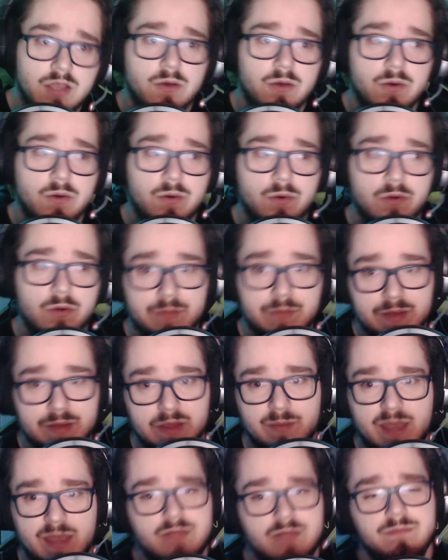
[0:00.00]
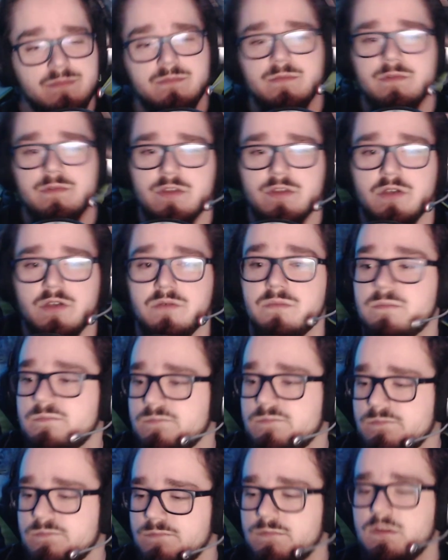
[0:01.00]
or really bad. So
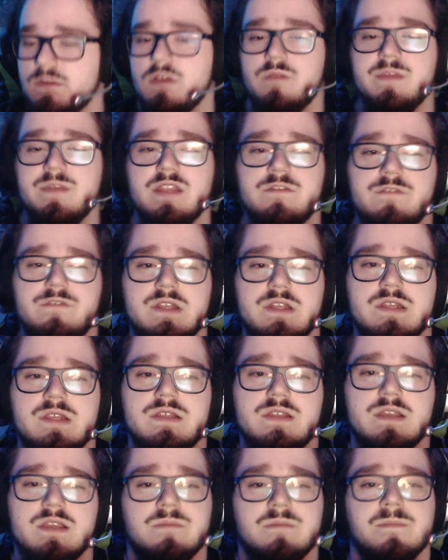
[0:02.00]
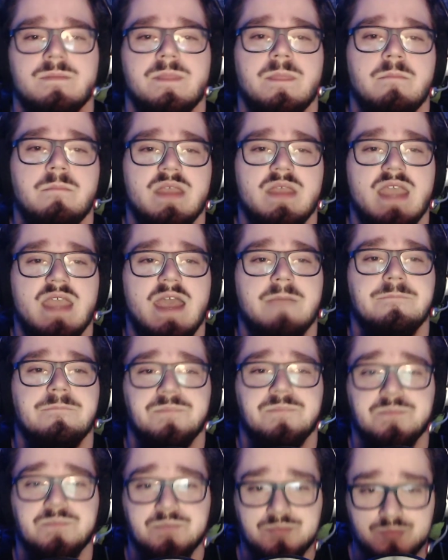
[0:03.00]
it'll be interesting to see. But yeah.
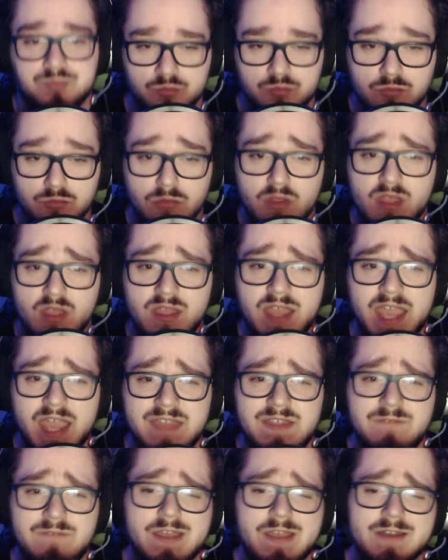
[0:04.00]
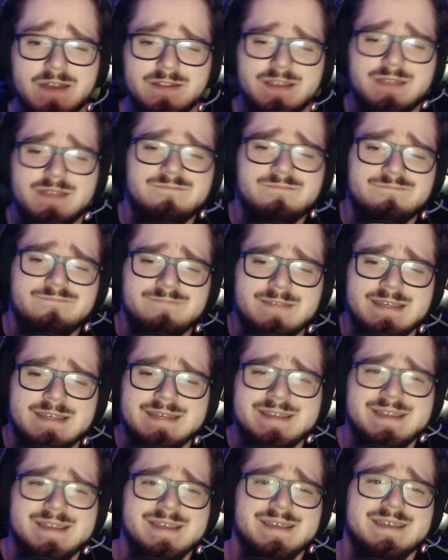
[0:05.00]
And then finally,
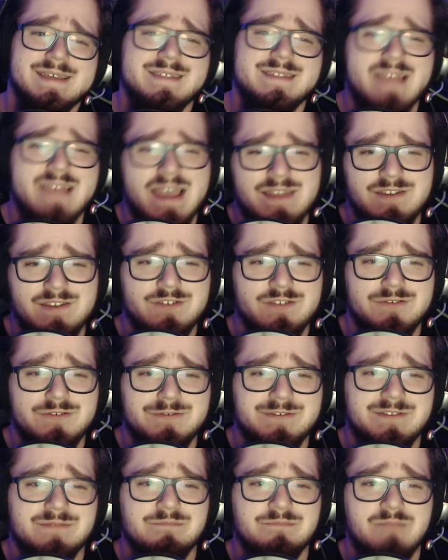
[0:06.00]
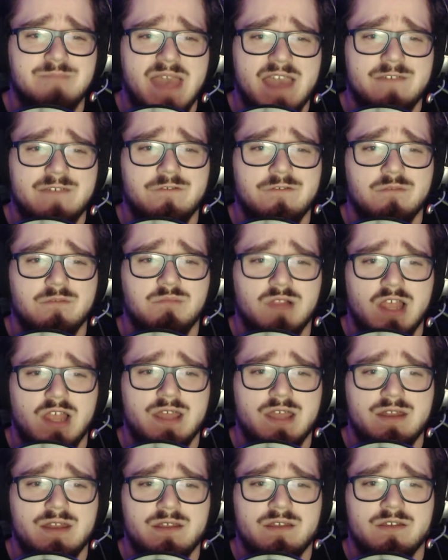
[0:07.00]
sad news, Back 4
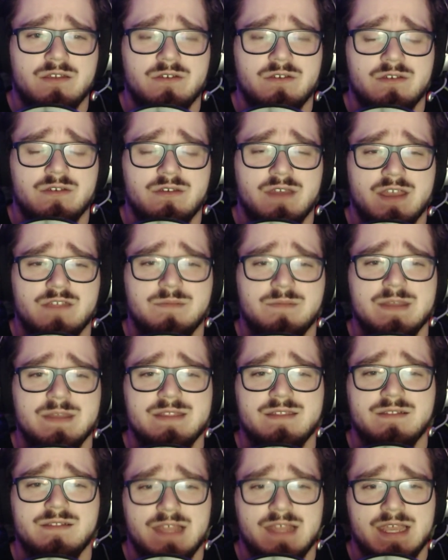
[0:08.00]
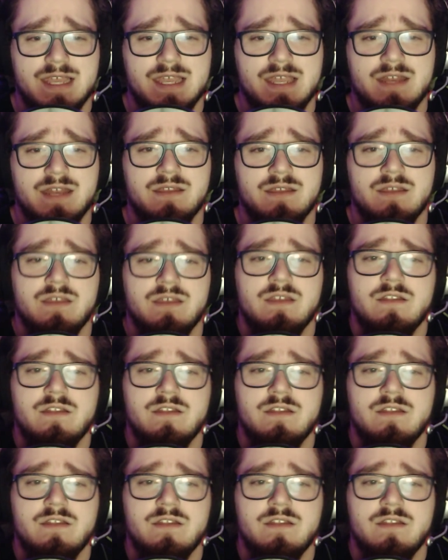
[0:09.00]
Blood has been delayed to